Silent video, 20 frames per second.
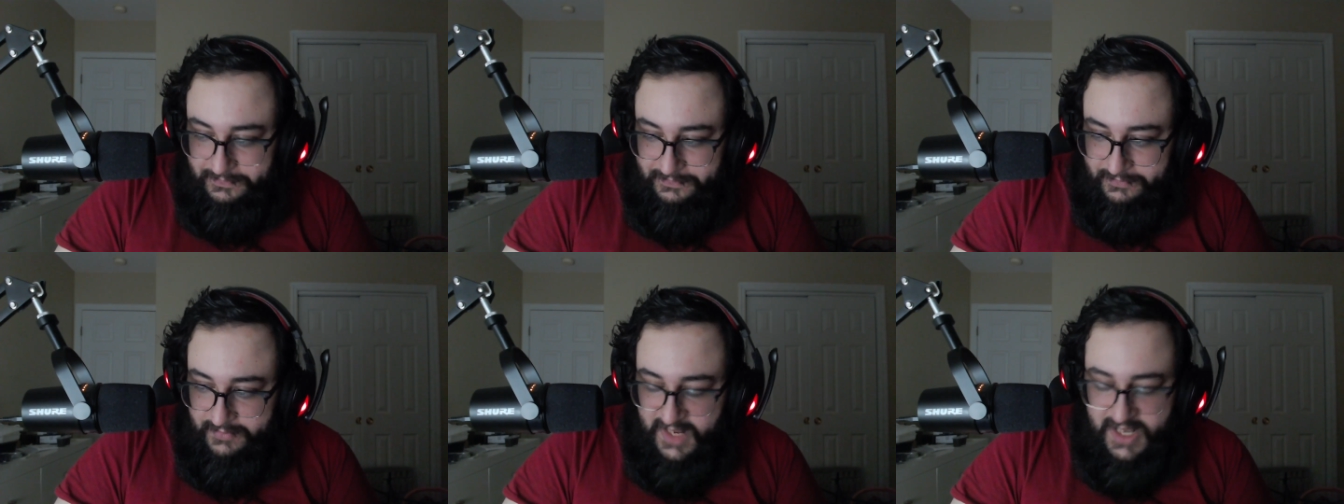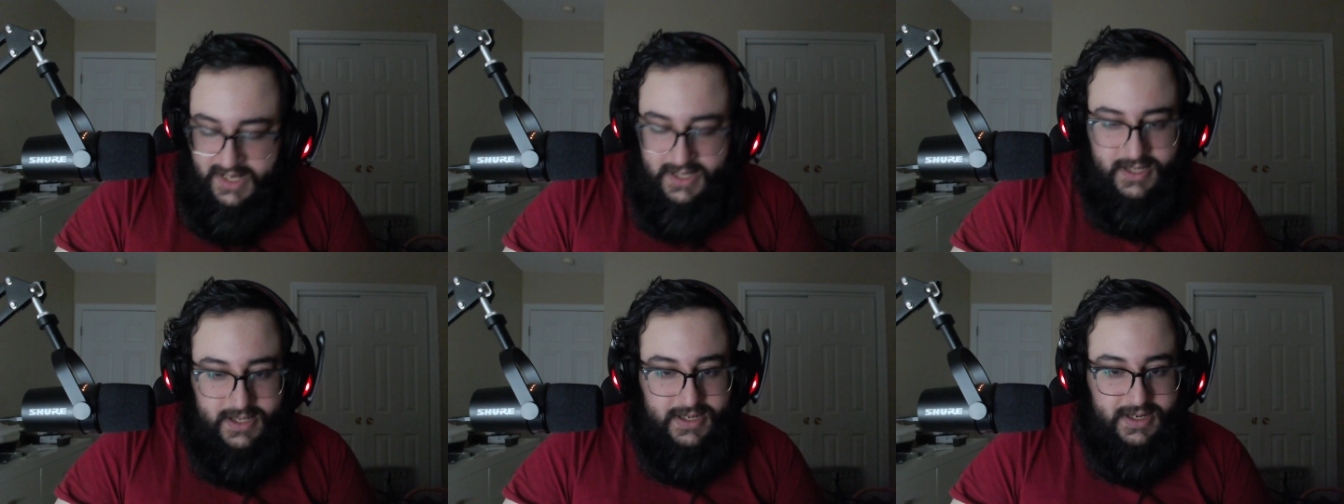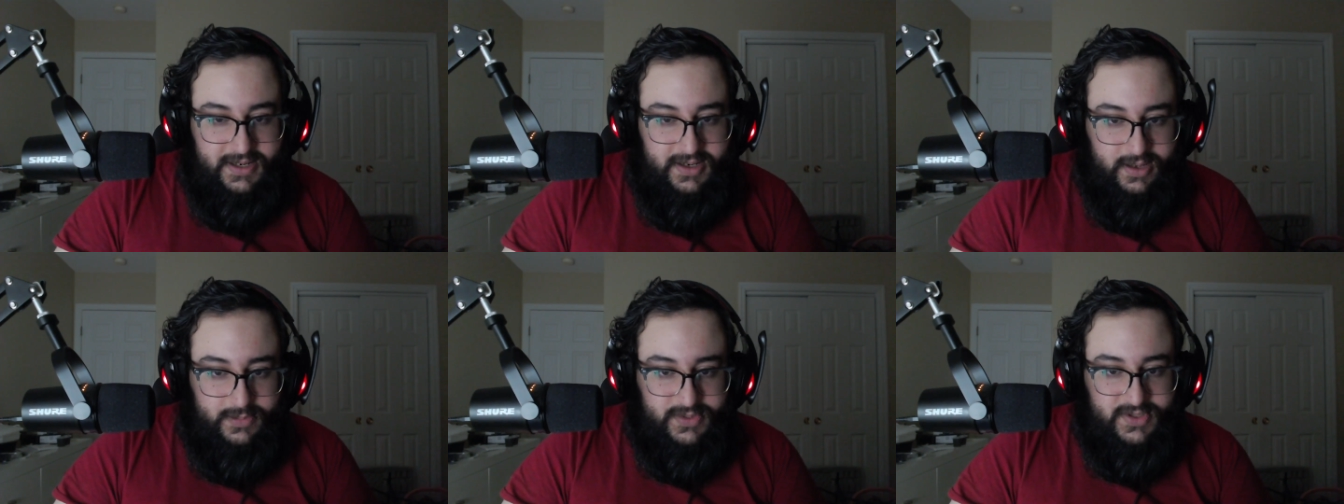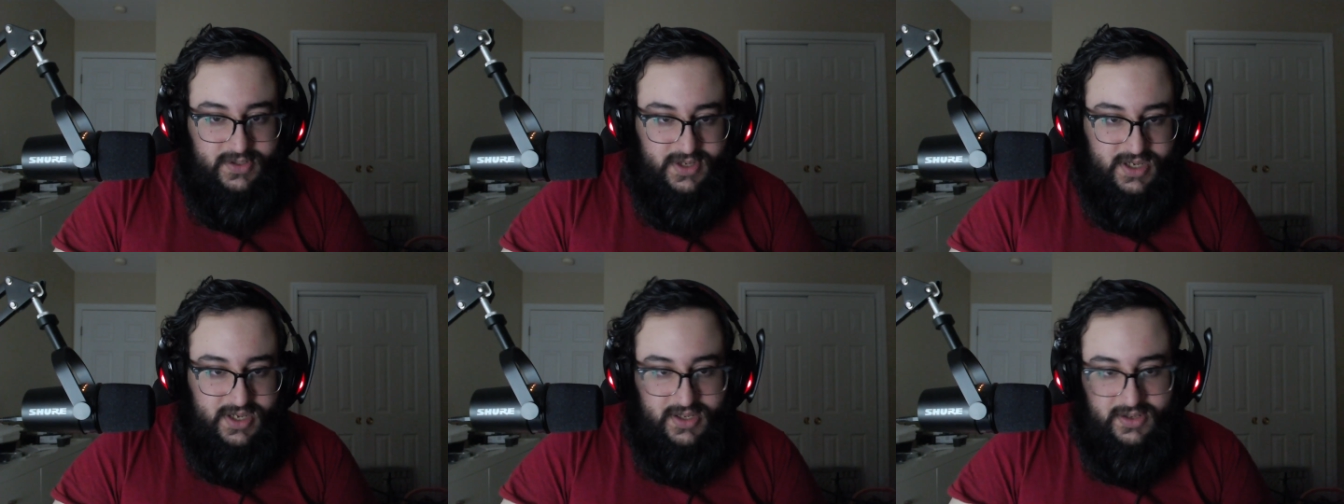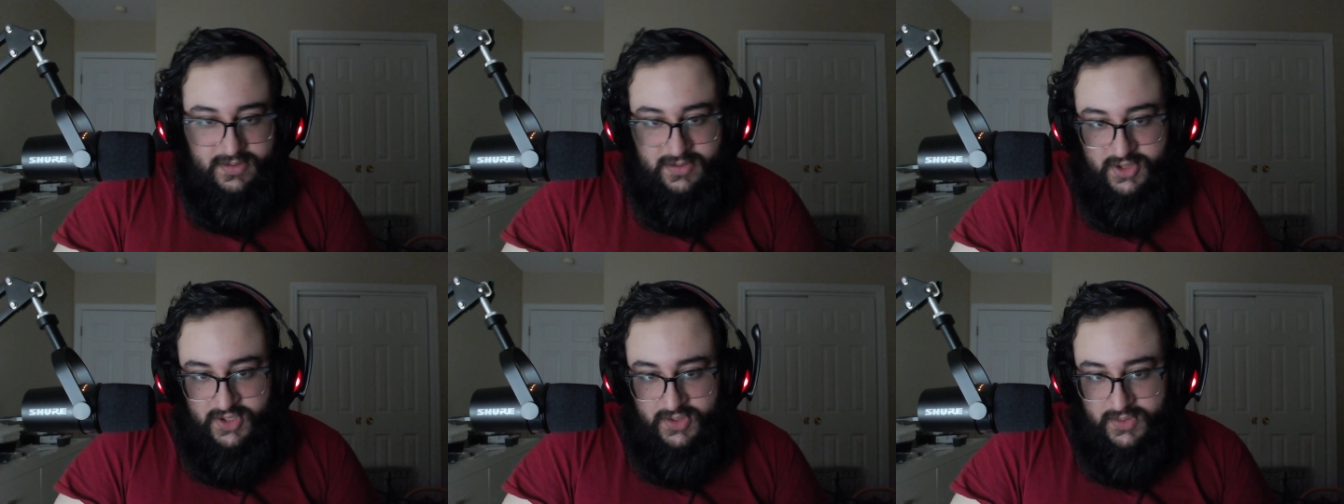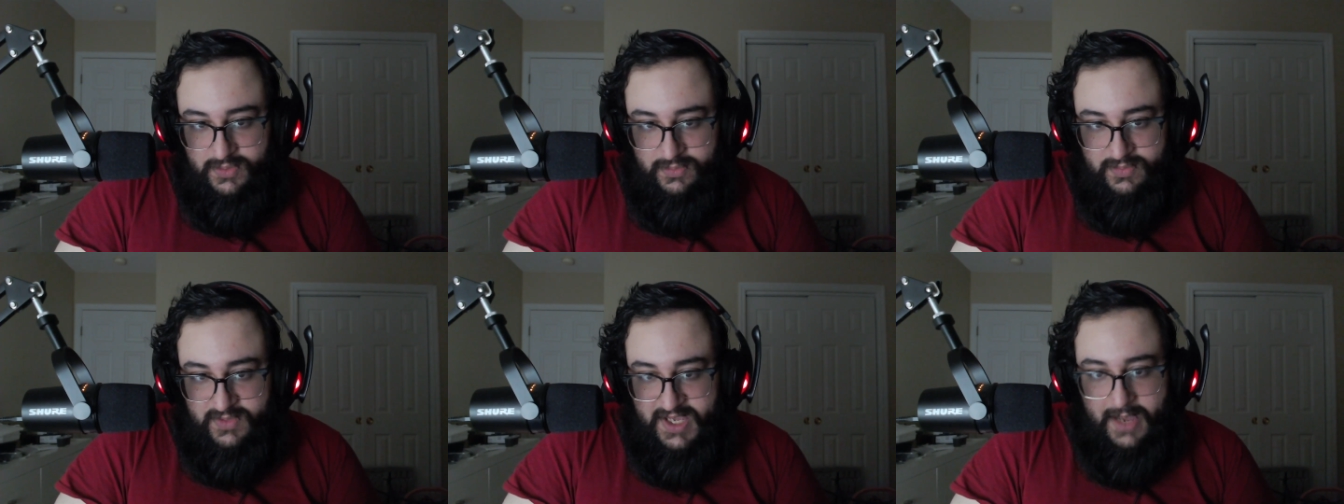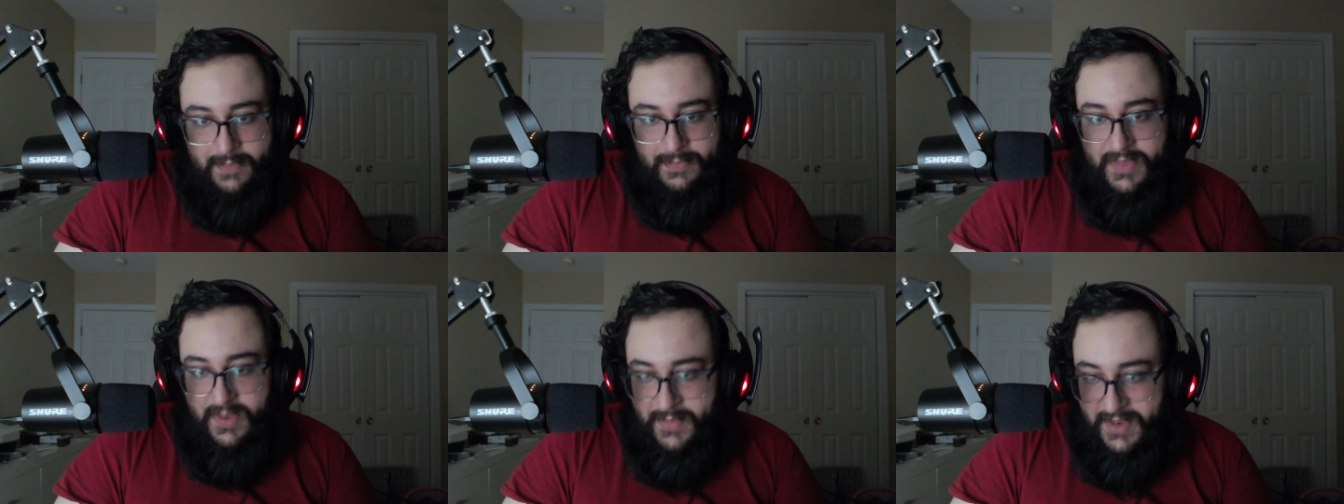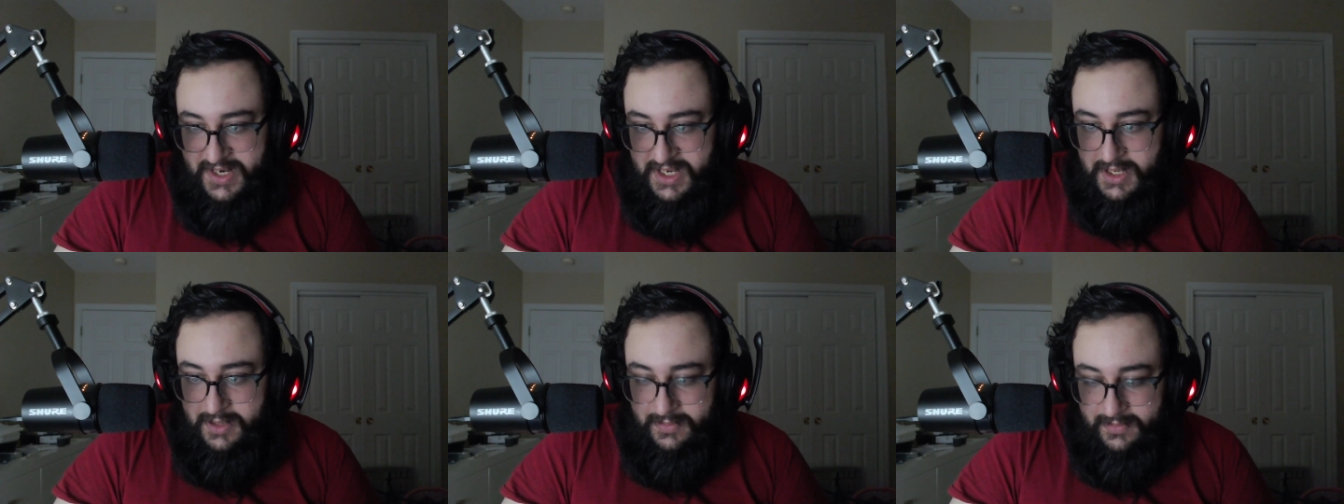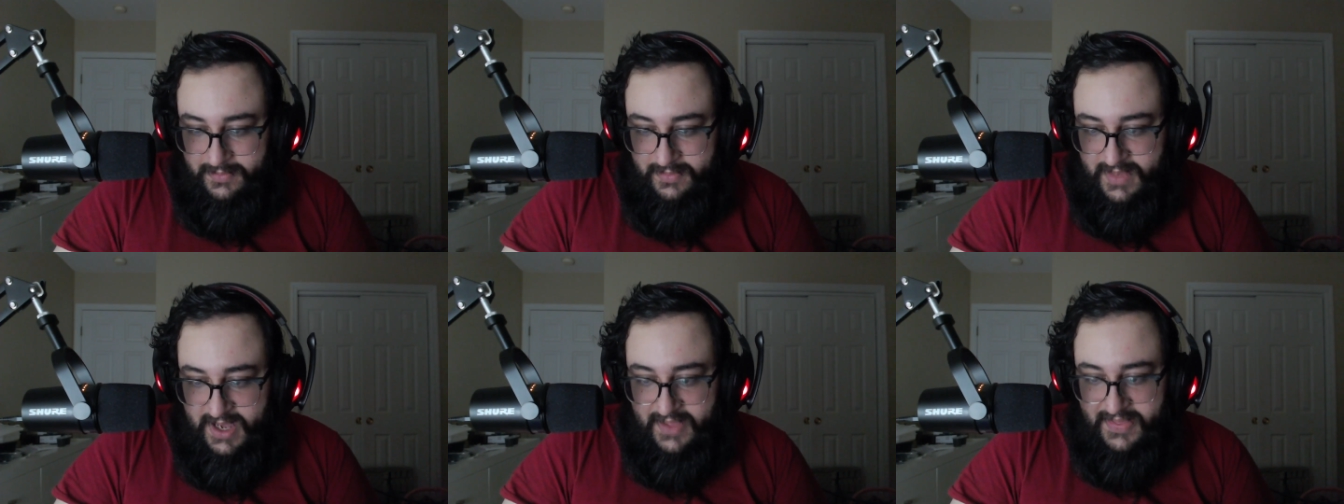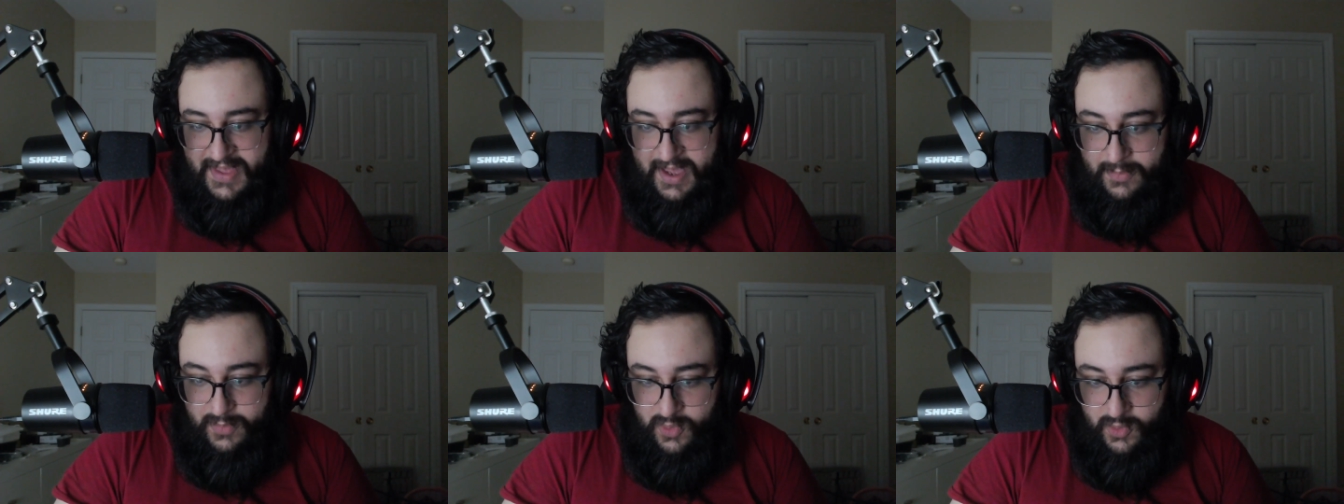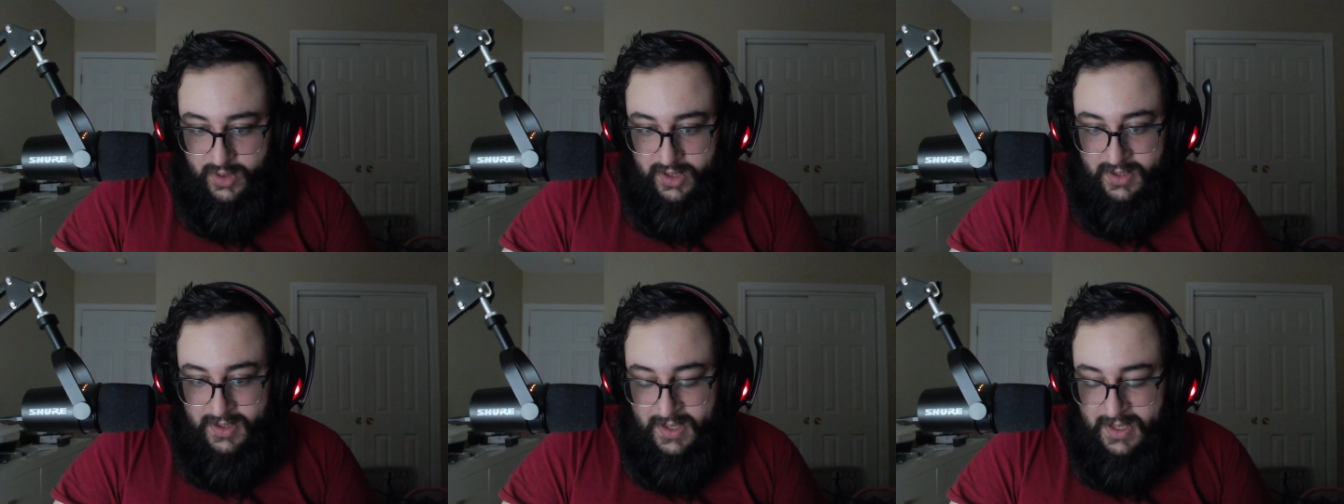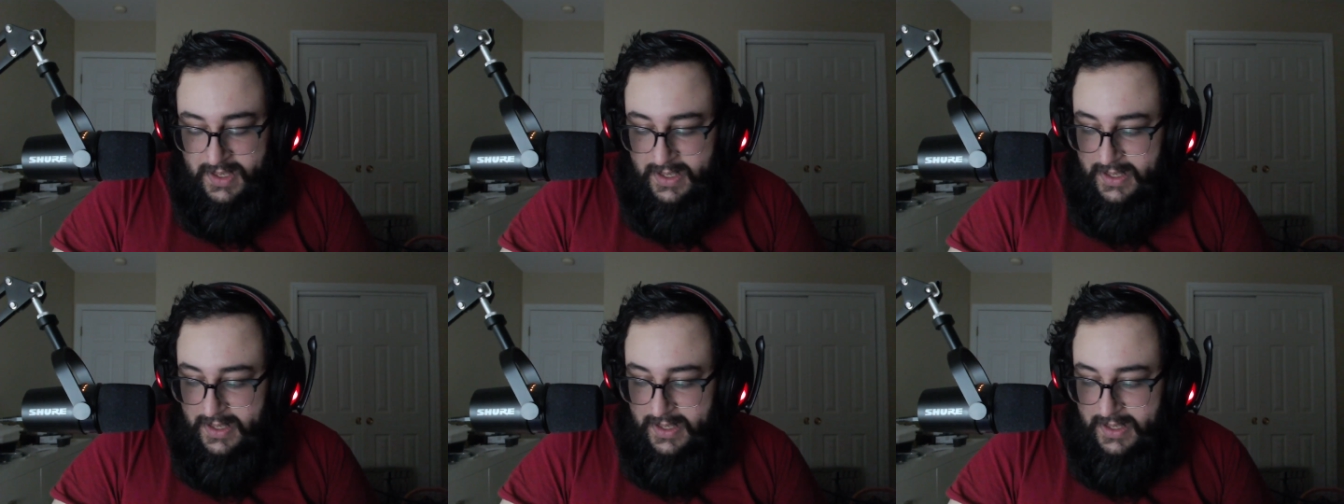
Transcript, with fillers: he didn't end up, he just kept the money at that point.